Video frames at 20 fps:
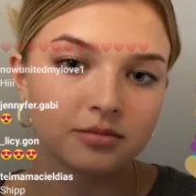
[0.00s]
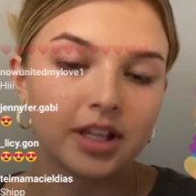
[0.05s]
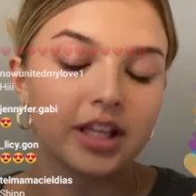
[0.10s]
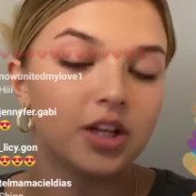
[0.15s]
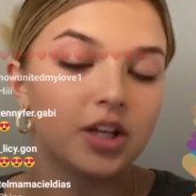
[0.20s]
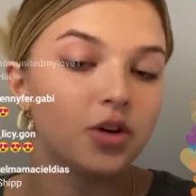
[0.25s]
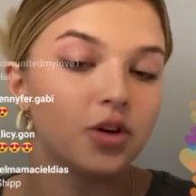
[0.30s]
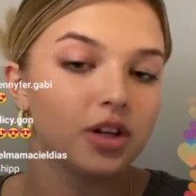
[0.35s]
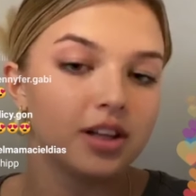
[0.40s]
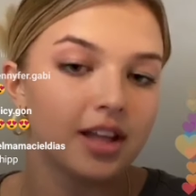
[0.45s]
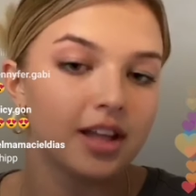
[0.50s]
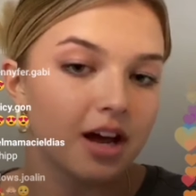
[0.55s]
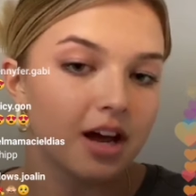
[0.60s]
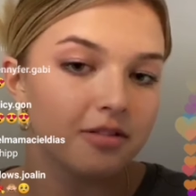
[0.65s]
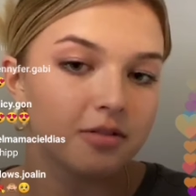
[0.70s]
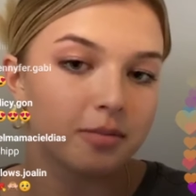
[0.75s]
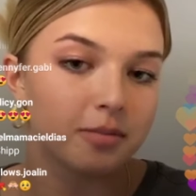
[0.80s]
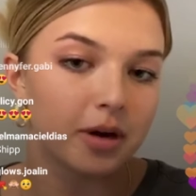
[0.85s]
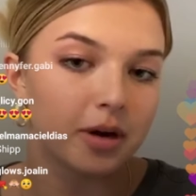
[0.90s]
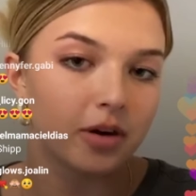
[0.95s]
Like, you can
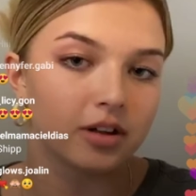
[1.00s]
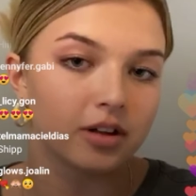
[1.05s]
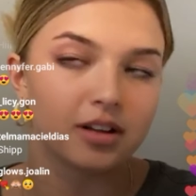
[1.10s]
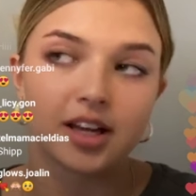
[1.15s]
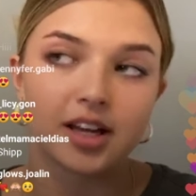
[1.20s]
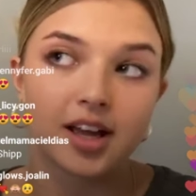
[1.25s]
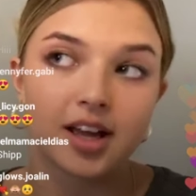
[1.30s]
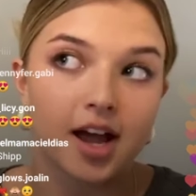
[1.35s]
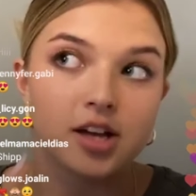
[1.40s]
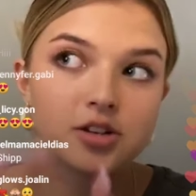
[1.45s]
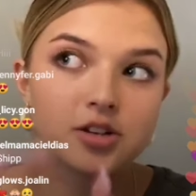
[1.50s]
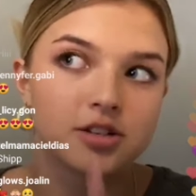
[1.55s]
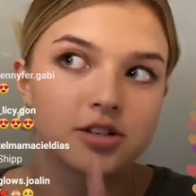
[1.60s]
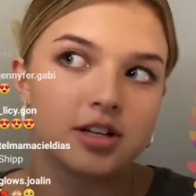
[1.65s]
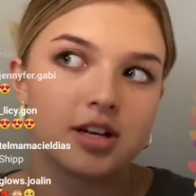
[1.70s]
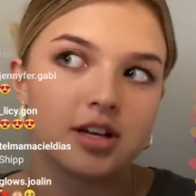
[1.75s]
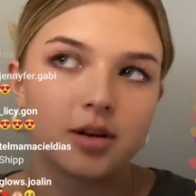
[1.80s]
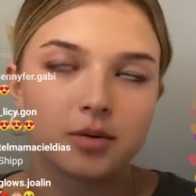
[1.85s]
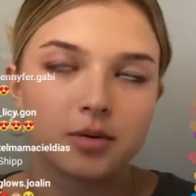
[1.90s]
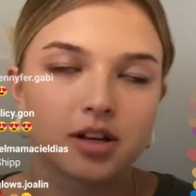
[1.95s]
laugh about it, like I just
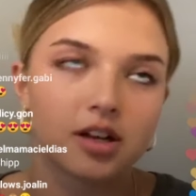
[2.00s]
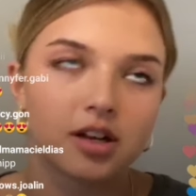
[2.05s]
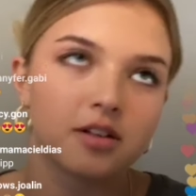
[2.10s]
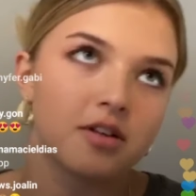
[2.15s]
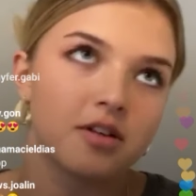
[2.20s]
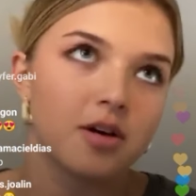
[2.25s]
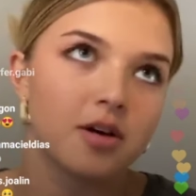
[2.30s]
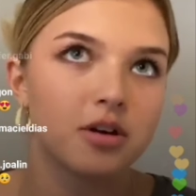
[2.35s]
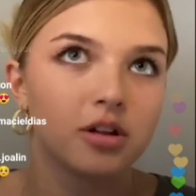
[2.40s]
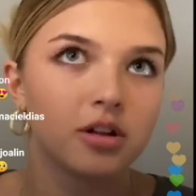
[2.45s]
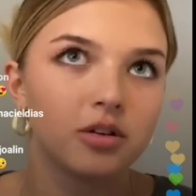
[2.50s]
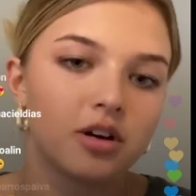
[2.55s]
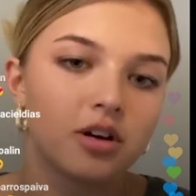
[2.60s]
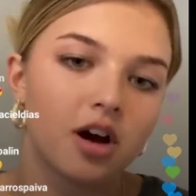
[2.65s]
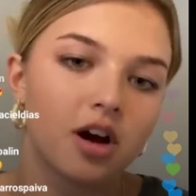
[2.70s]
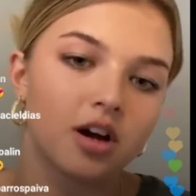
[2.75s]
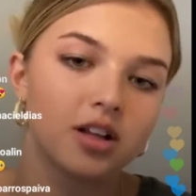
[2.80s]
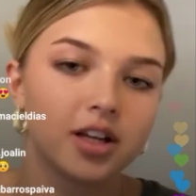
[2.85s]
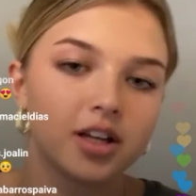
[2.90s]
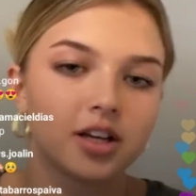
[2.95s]
did. I was like, if I want to look
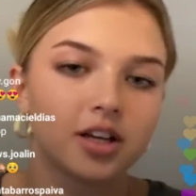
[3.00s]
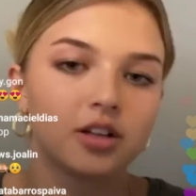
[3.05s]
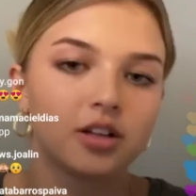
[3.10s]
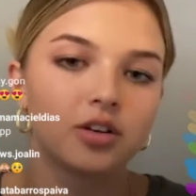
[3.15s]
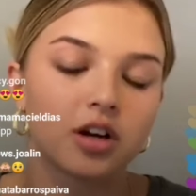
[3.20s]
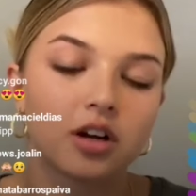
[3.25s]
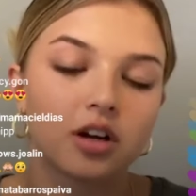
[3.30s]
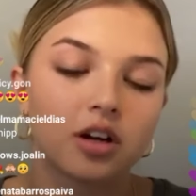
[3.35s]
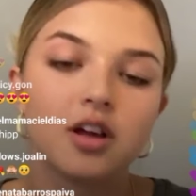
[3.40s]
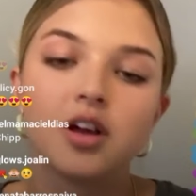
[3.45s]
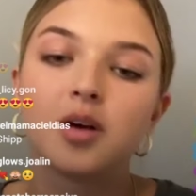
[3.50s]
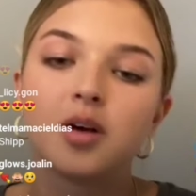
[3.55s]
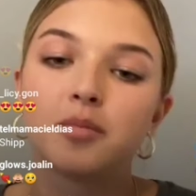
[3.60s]
ugly, I can look ugly.